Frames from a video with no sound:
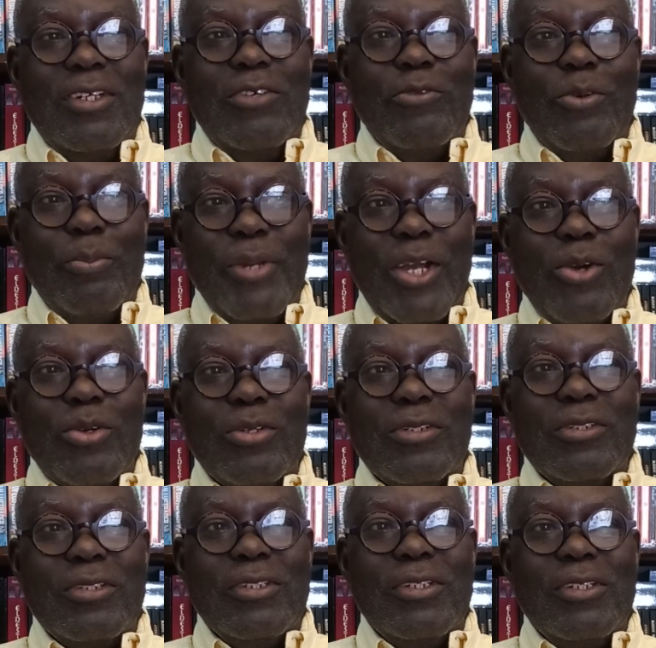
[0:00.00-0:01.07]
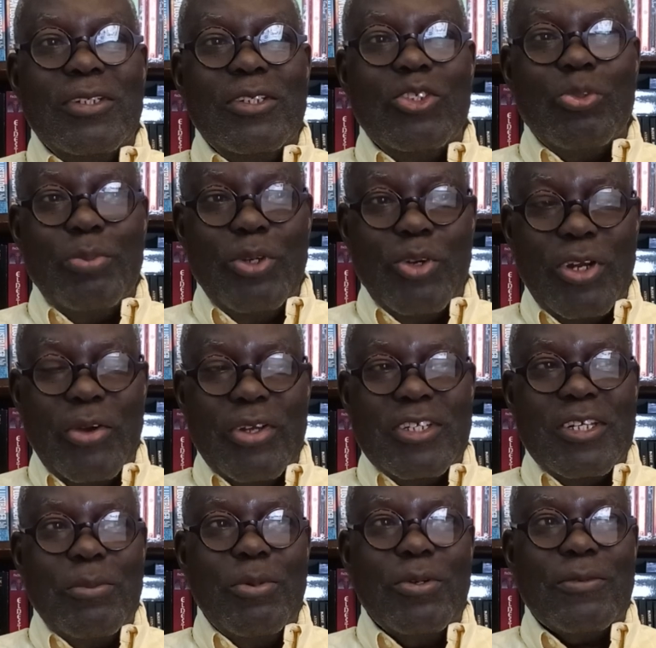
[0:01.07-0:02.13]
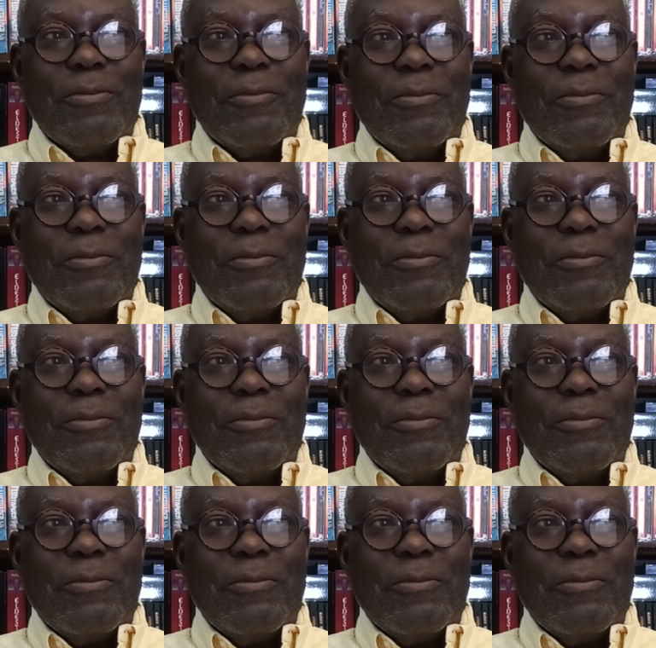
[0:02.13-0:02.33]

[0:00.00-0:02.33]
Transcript: for bacon to be on our table,